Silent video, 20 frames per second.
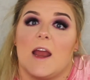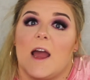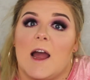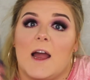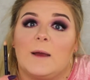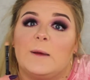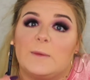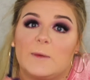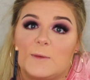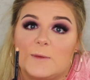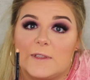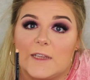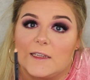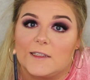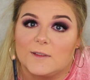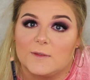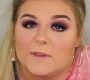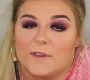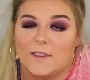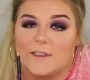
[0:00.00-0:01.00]
I'm
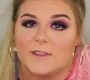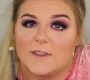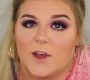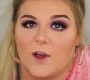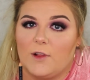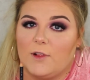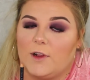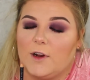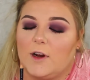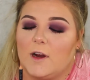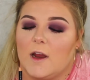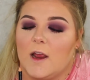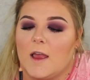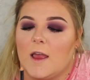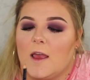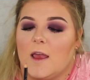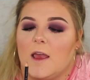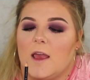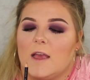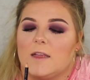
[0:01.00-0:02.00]
obsessed with this color.
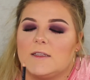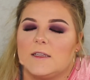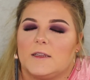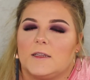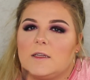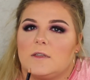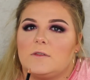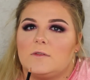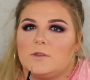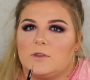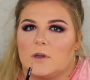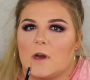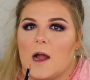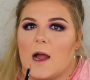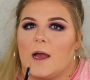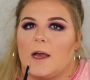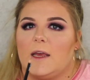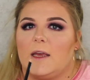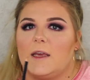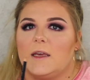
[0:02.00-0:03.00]
It's a little
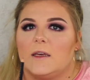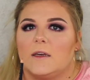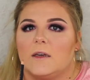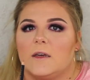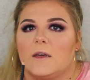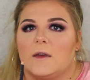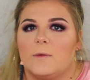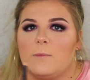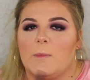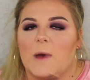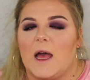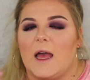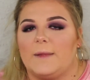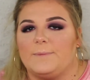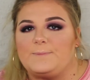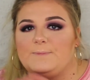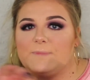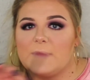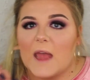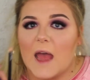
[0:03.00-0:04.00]
dry, but
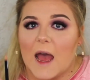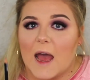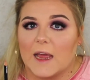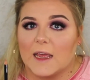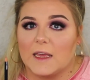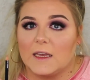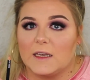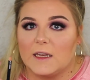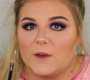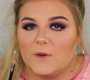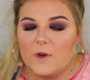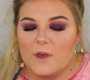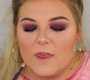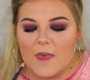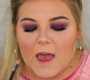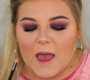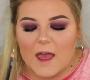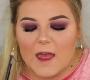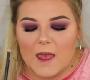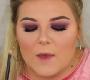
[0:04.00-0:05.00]
I can deal with
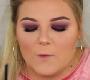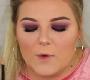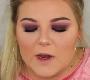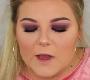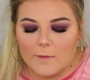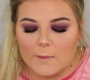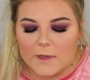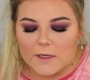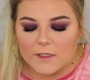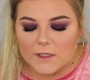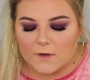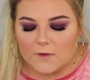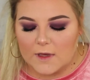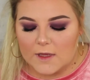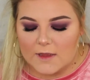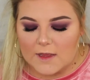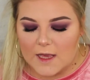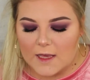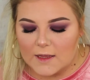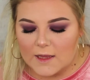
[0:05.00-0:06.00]
that. And what I've been
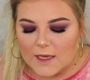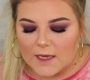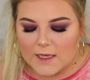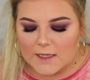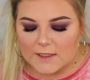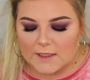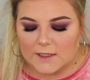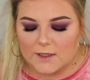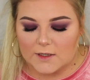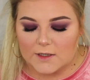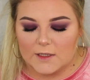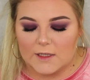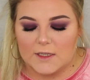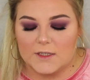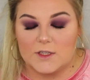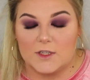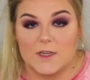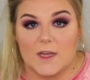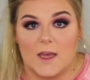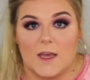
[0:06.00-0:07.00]
doing lately is
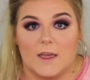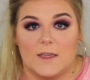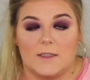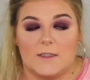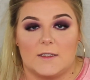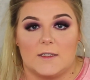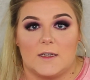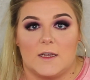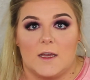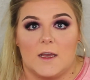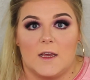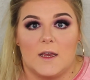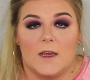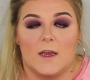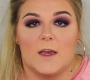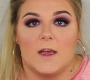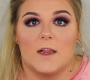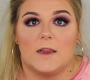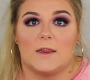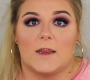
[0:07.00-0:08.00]
literally just
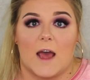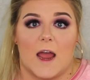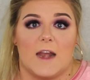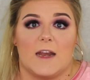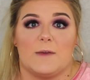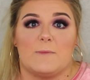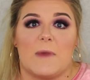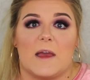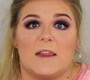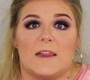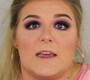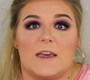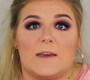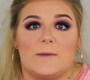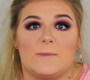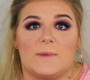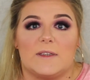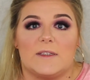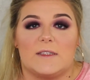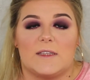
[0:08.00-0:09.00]
lining my
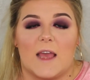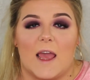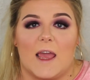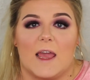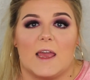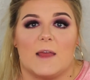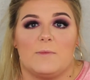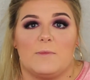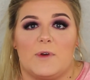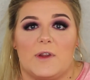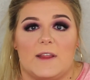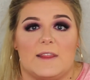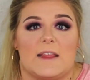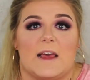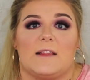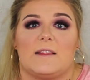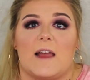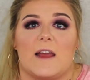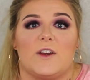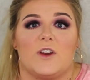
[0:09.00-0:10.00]
lips and putting
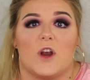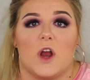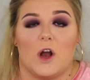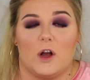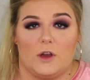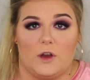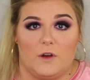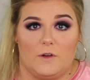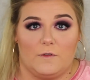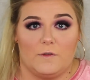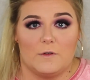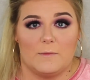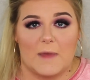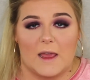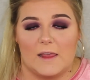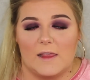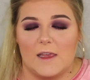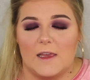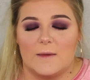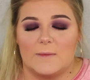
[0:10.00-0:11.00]
that liner all over
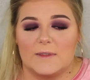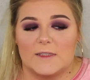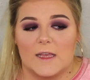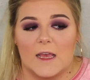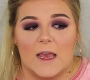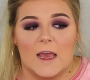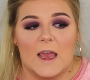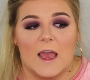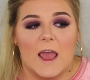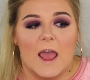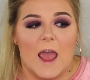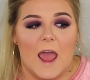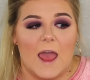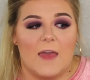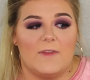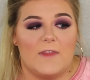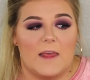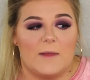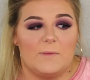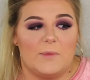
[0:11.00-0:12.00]
my lips,
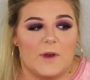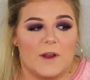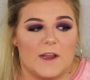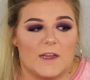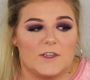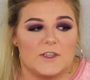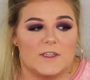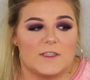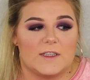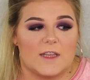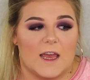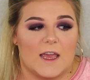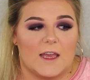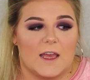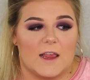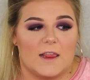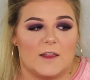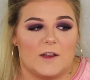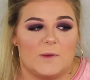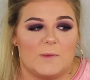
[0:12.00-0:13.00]
and then putting just
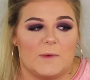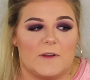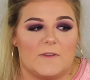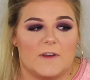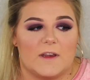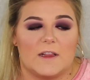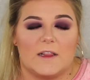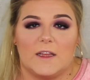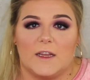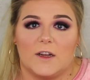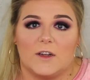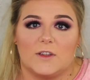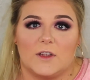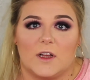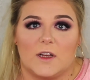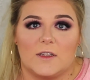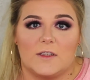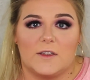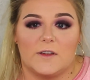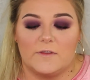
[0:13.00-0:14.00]
like a little bit of a clear
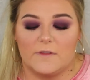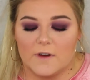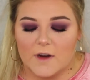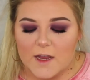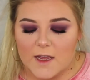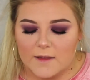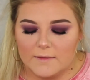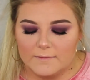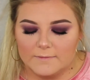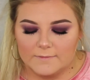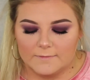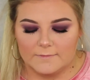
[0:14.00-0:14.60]
gloss over it.